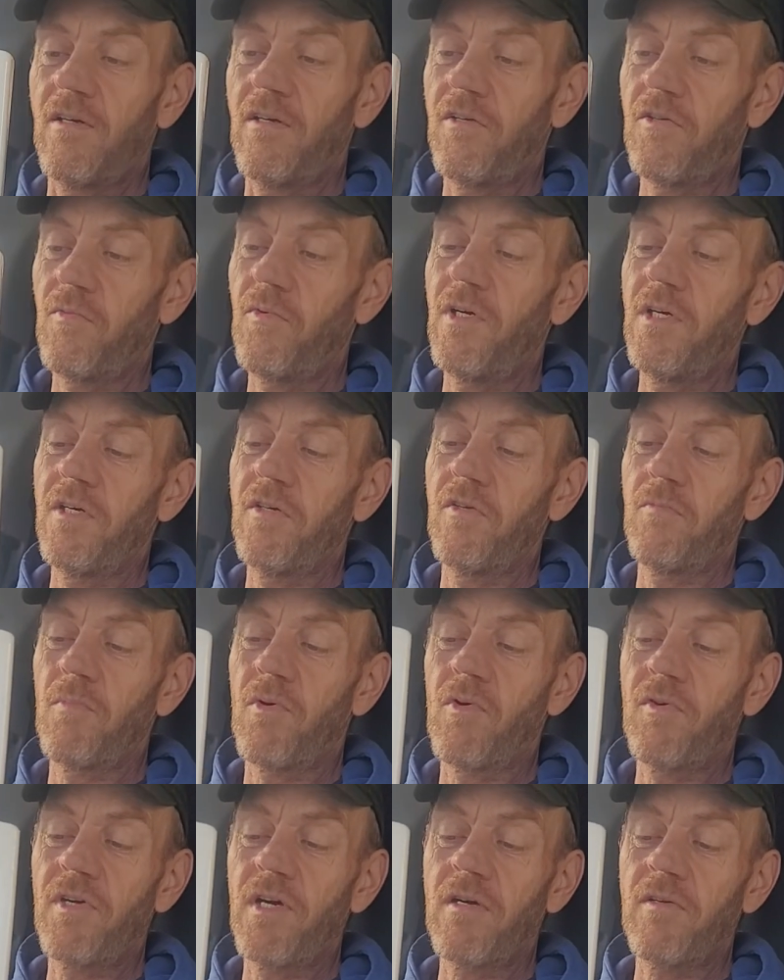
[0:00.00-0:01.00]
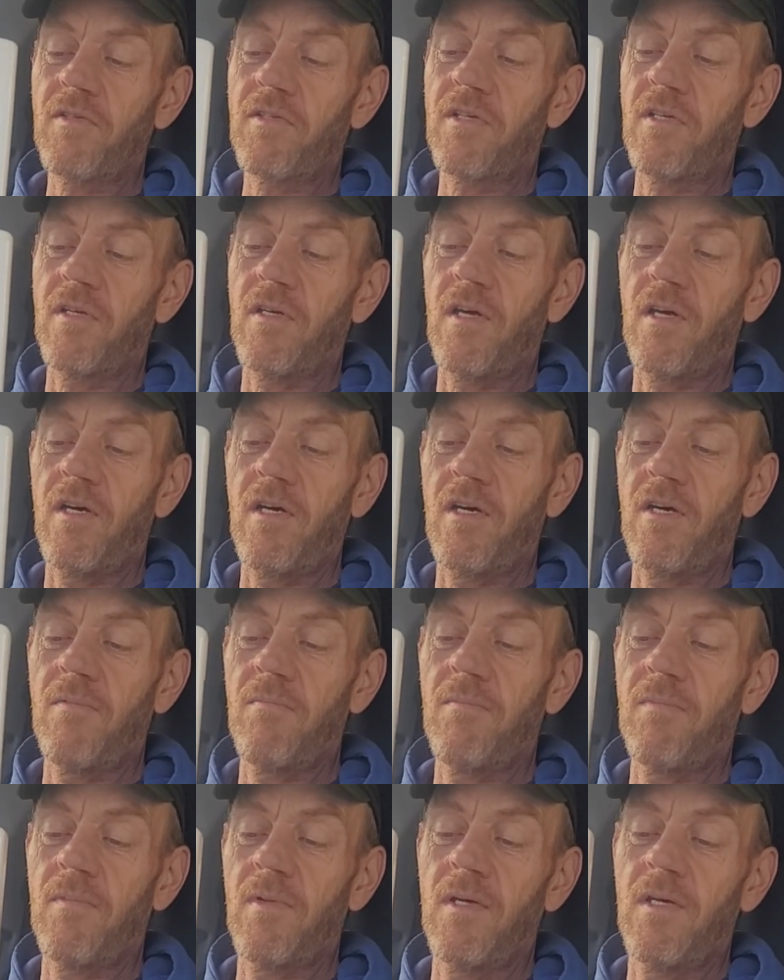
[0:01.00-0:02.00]
it's a really good product.
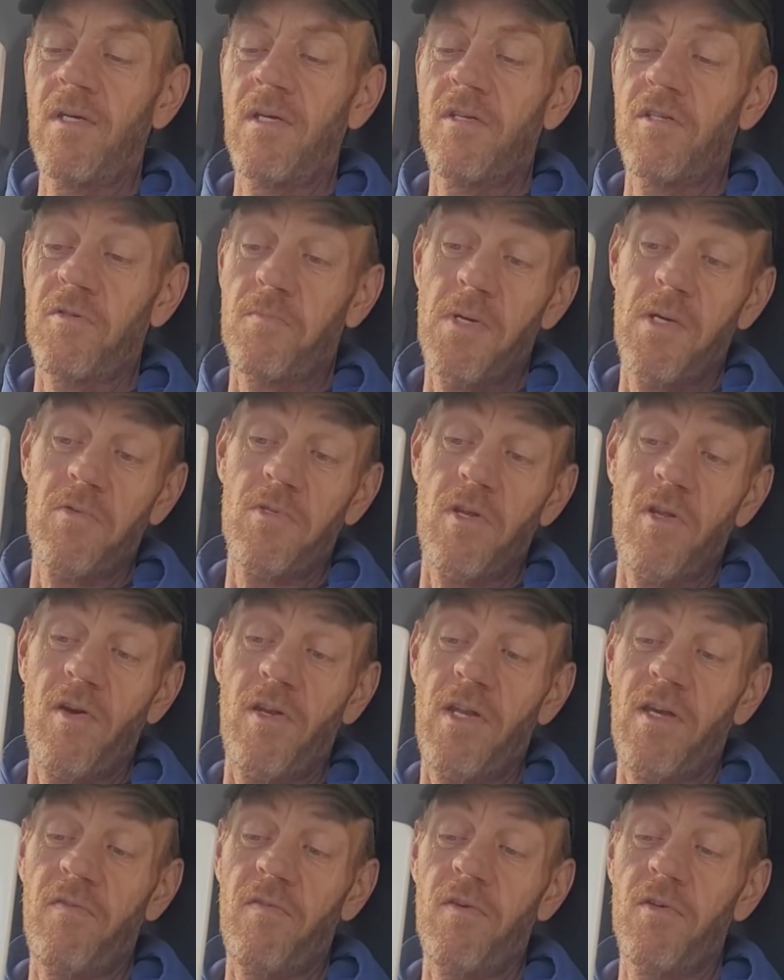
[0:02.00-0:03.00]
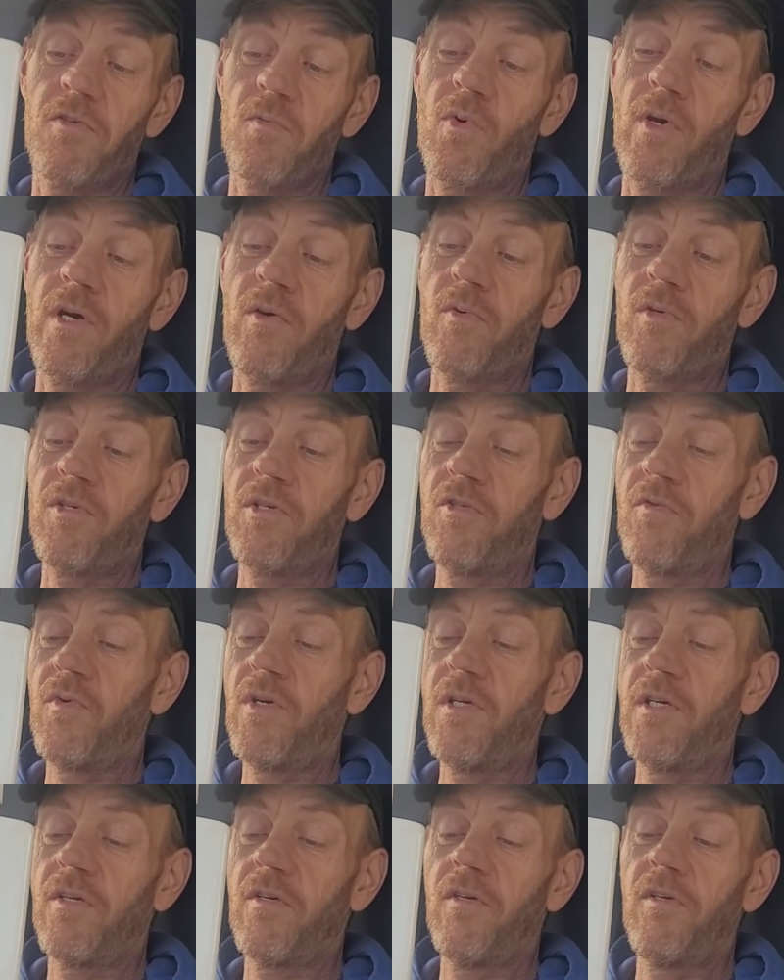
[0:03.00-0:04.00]
Smells like leather as well, which is
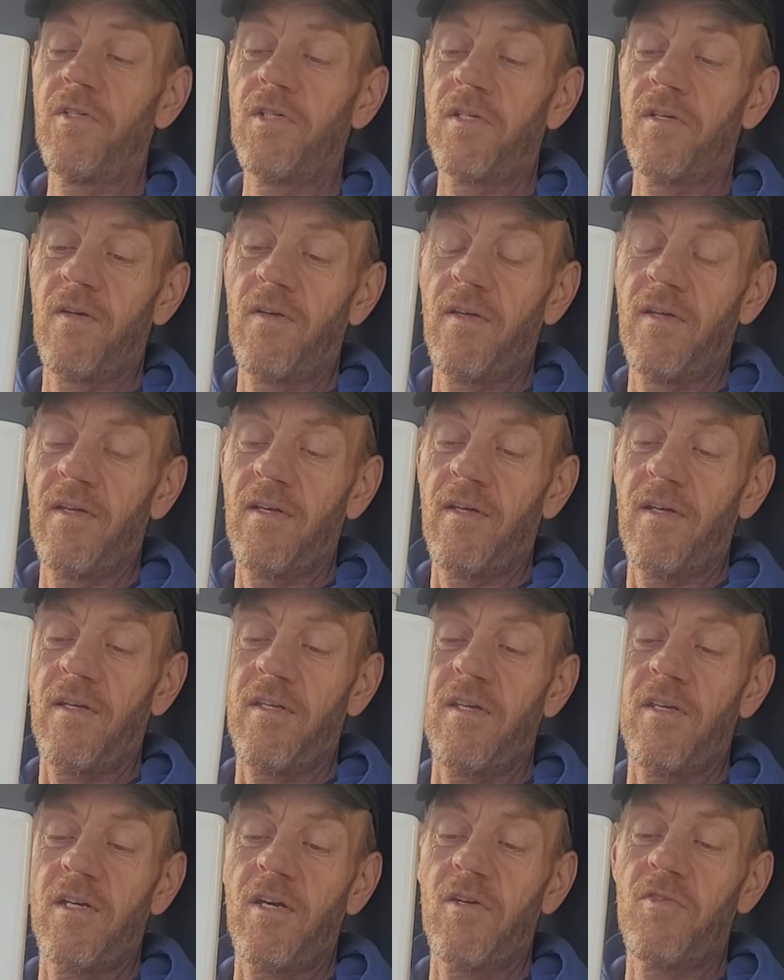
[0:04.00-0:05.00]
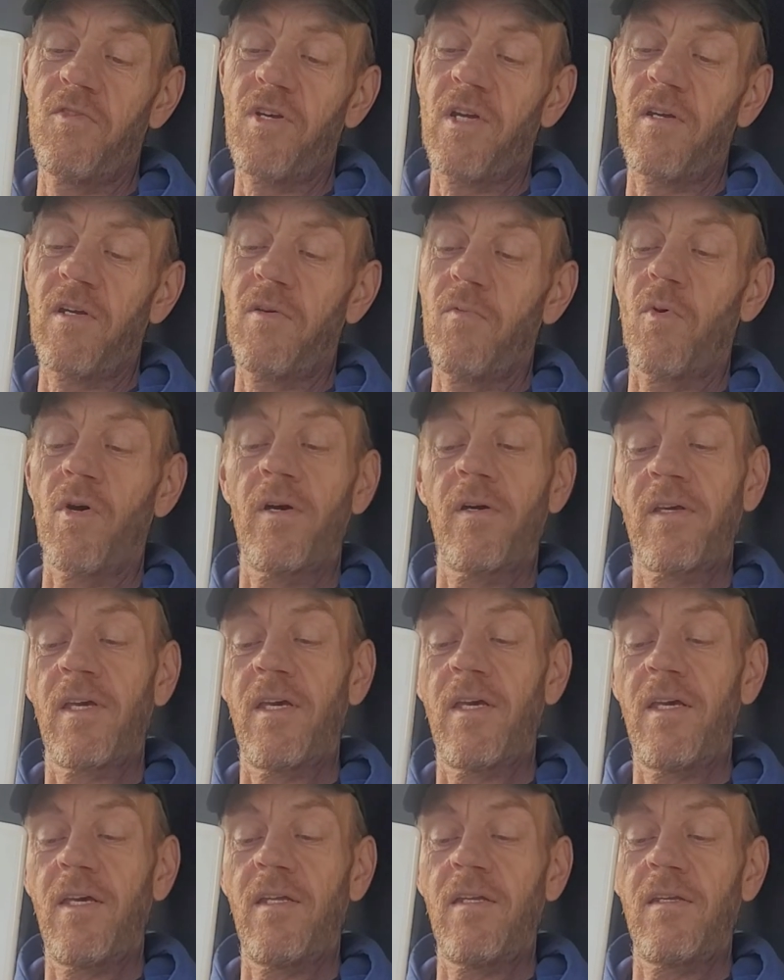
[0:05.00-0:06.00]
really good. You know, gently work
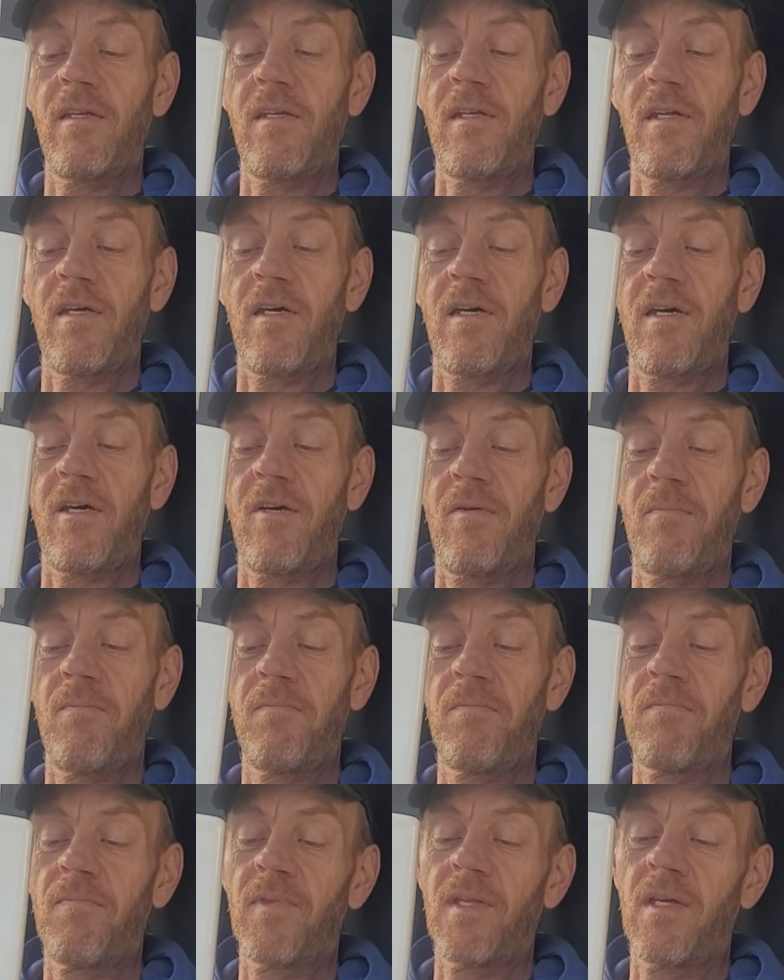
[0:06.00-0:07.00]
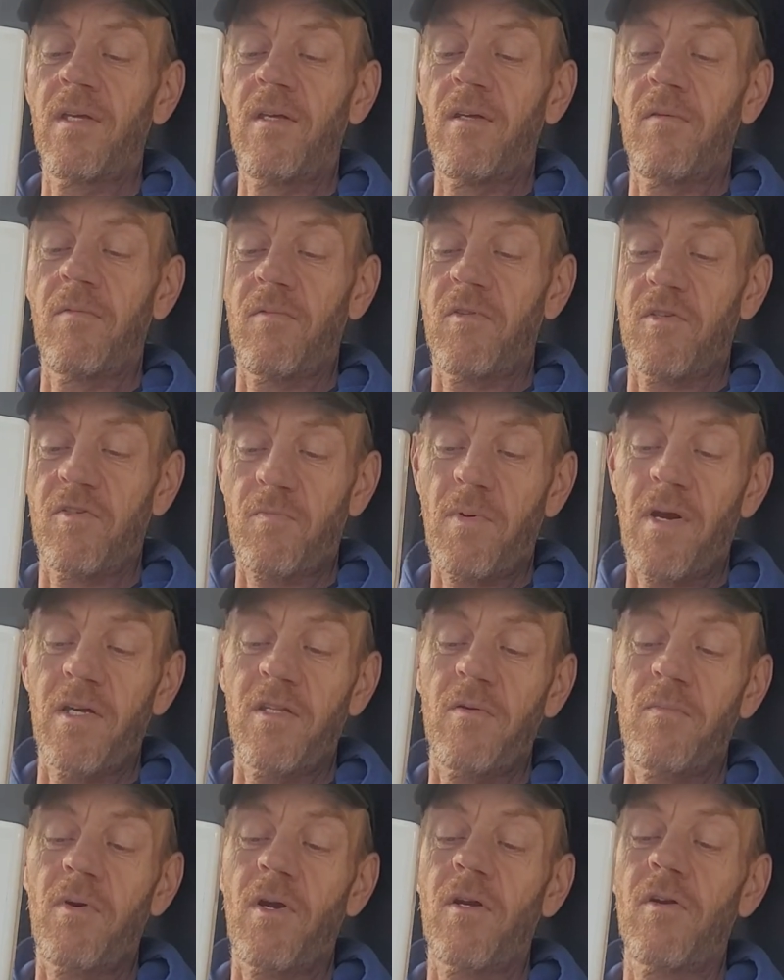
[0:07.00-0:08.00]
it in, spray
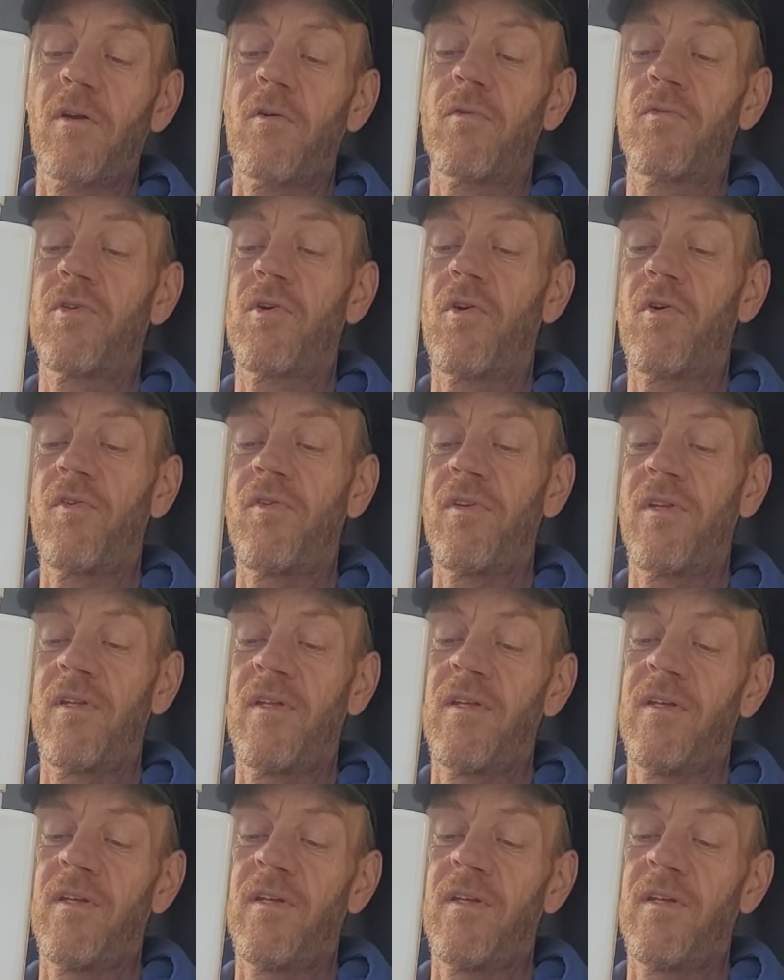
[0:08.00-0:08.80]
the product on.